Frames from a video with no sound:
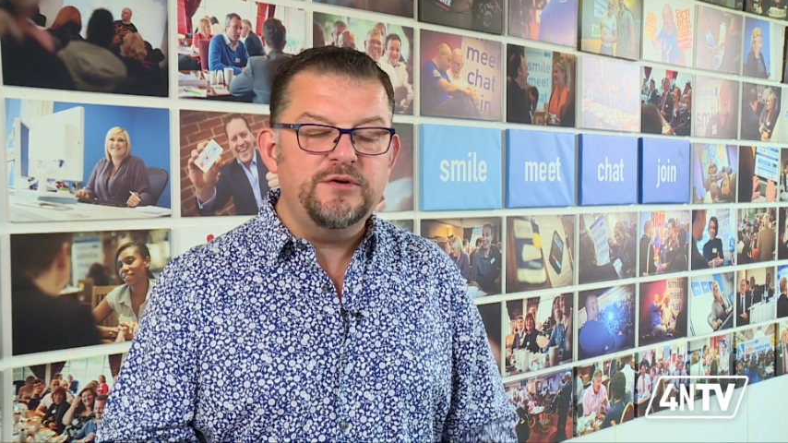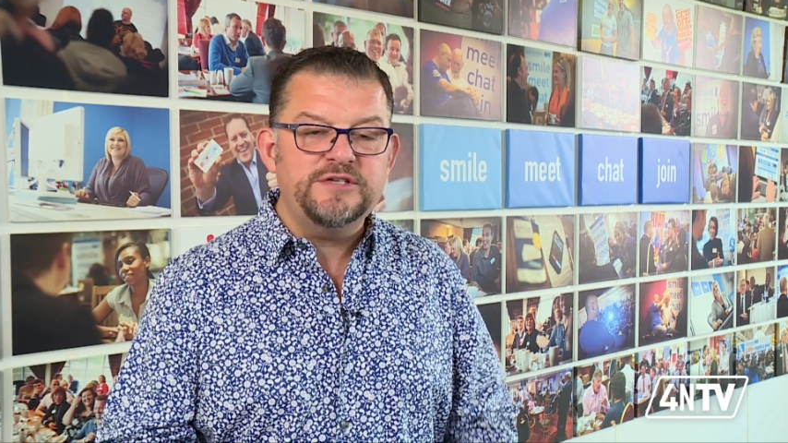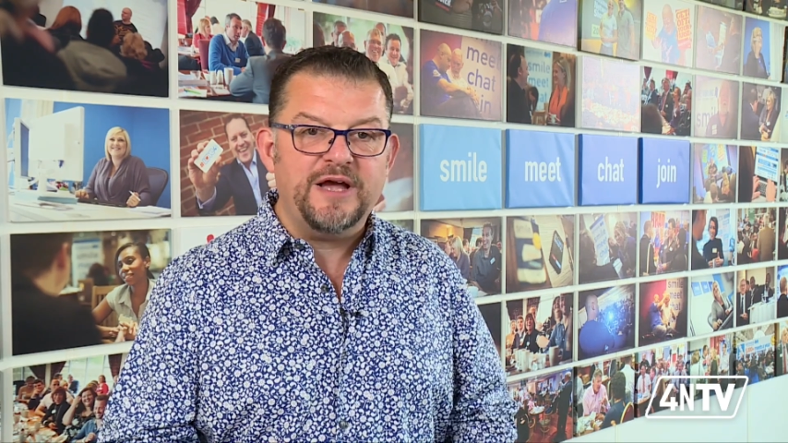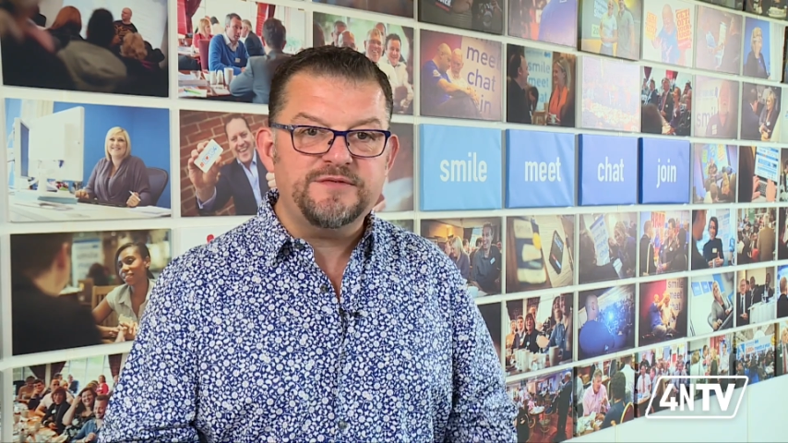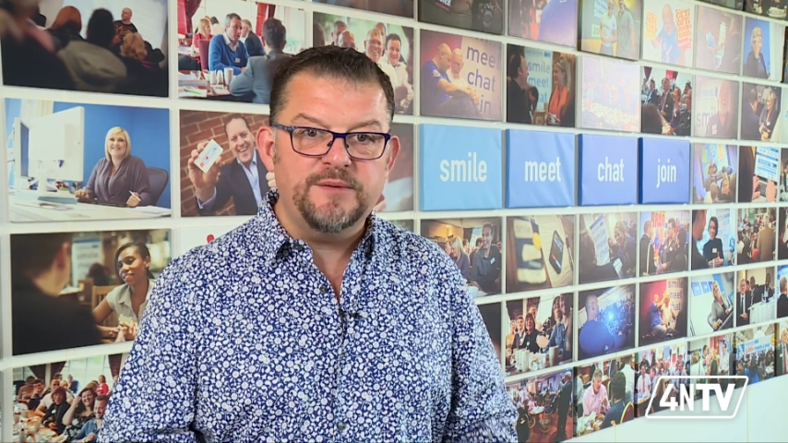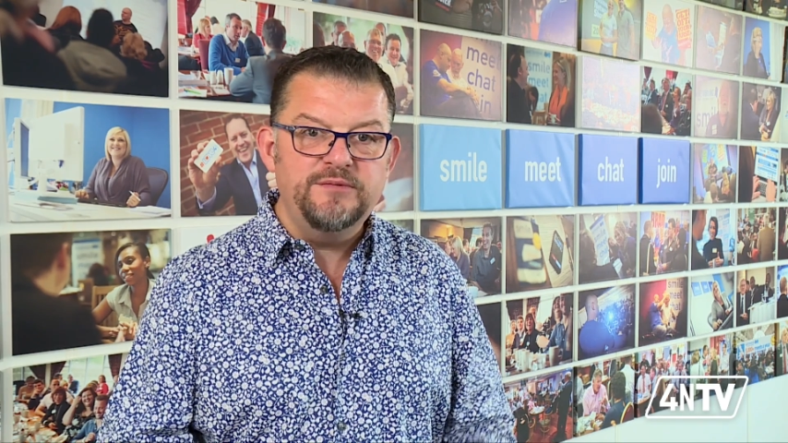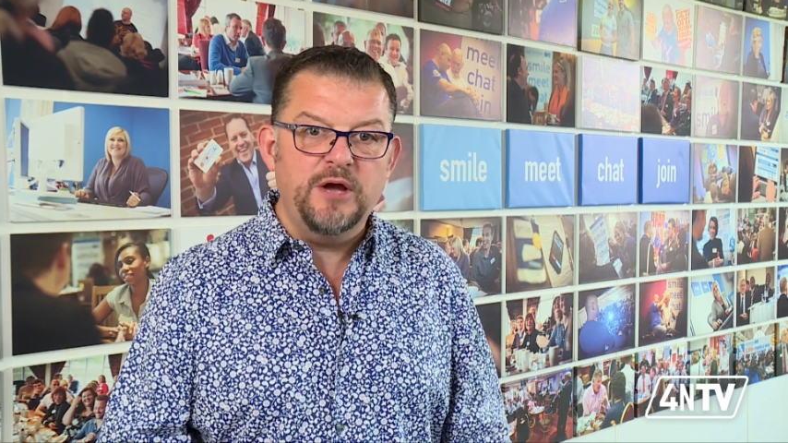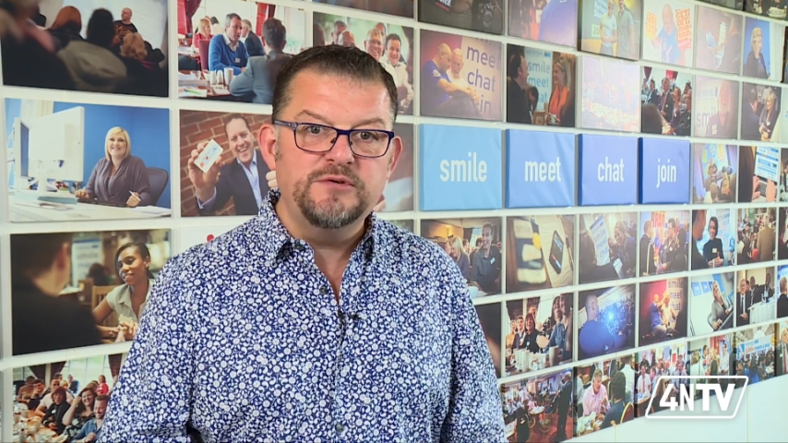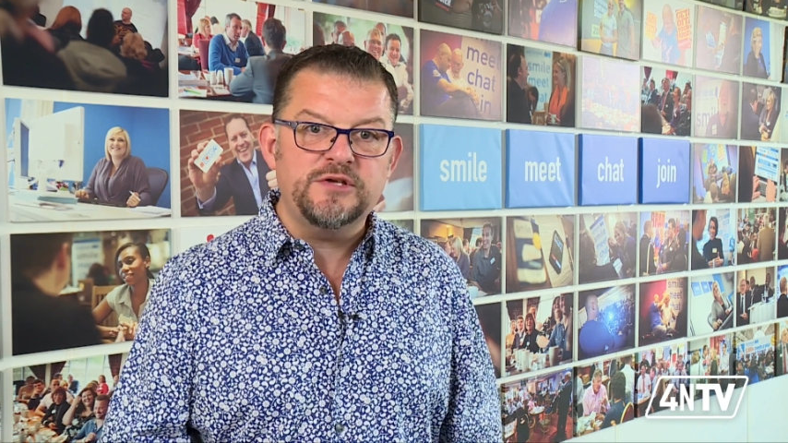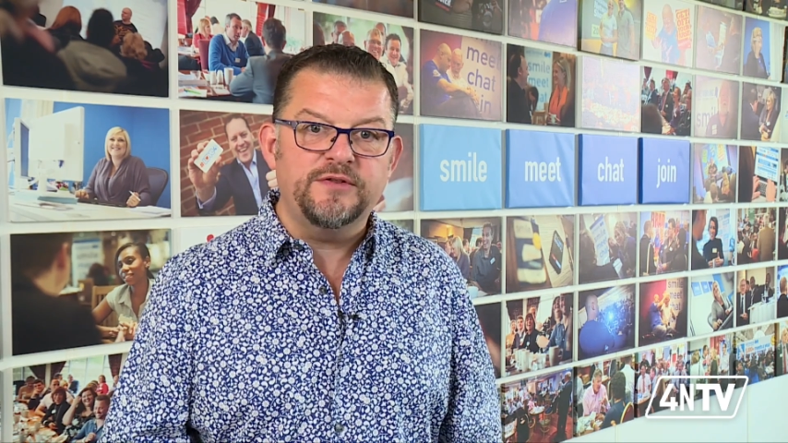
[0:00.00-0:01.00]
to have some
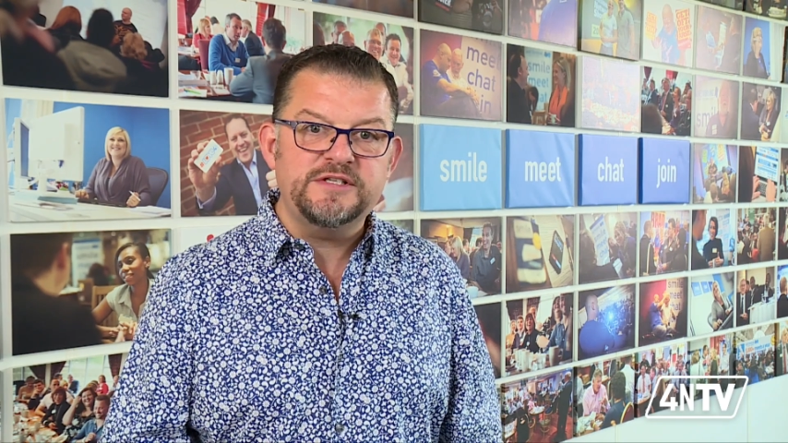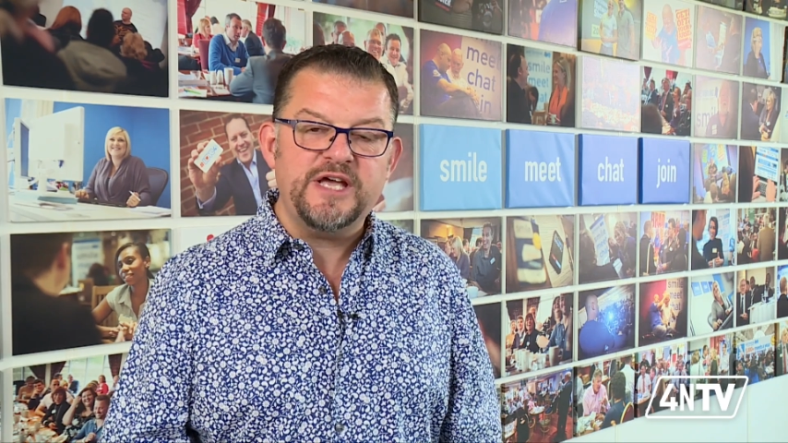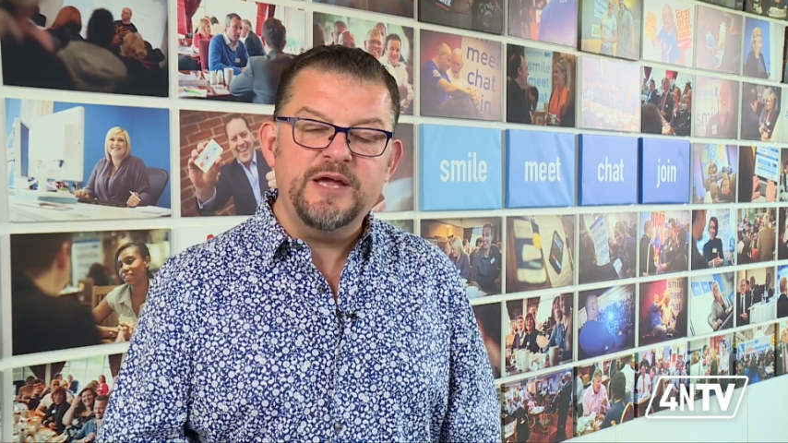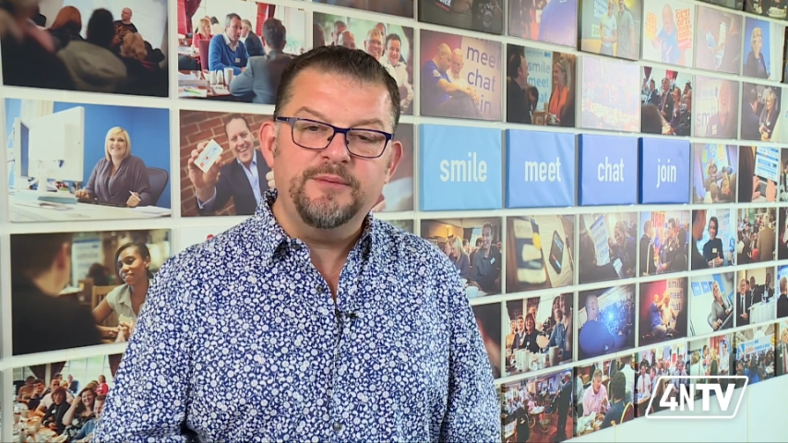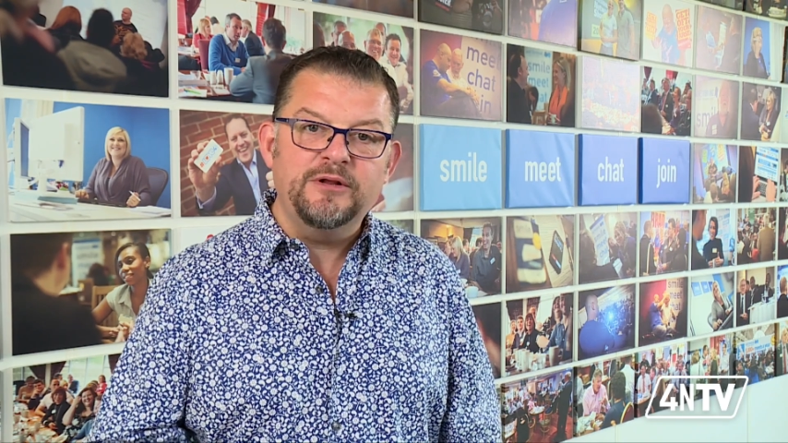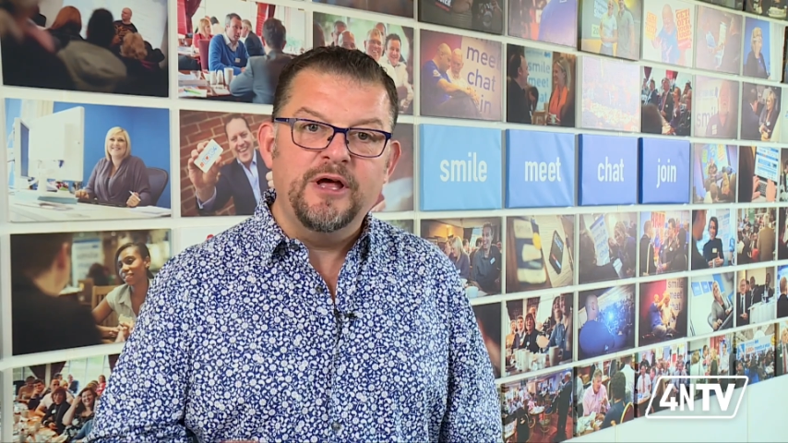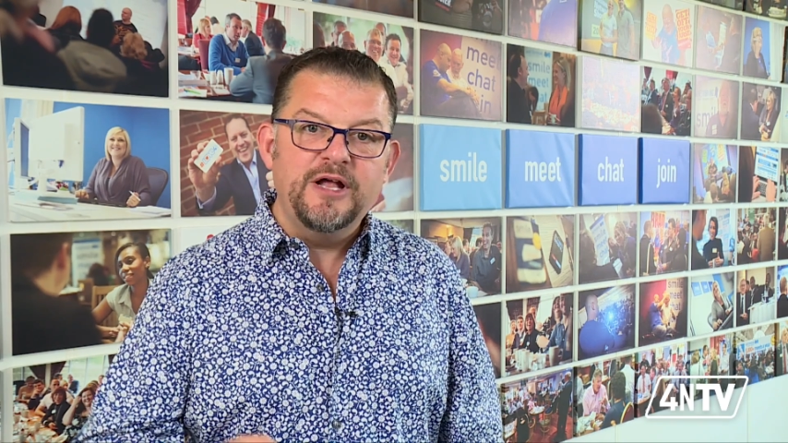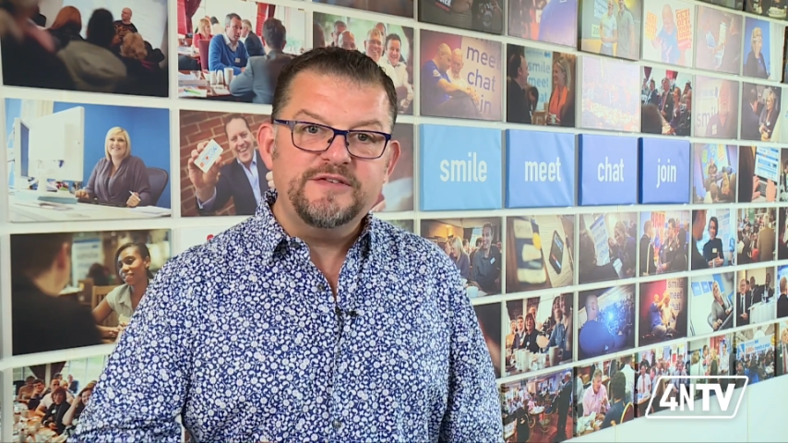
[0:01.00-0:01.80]
notes on the table